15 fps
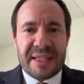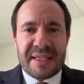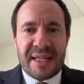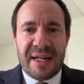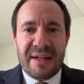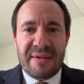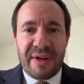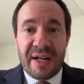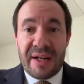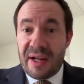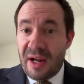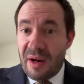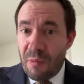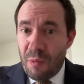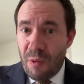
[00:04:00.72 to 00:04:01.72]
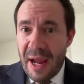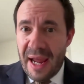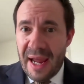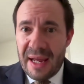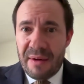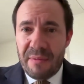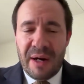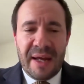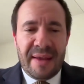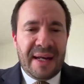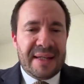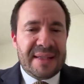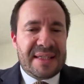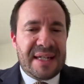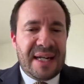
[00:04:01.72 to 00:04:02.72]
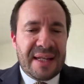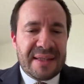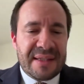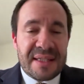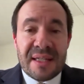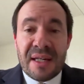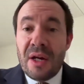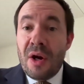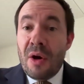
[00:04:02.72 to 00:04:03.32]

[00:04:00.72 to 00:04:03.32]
the Zeitenwende and where, where that stands,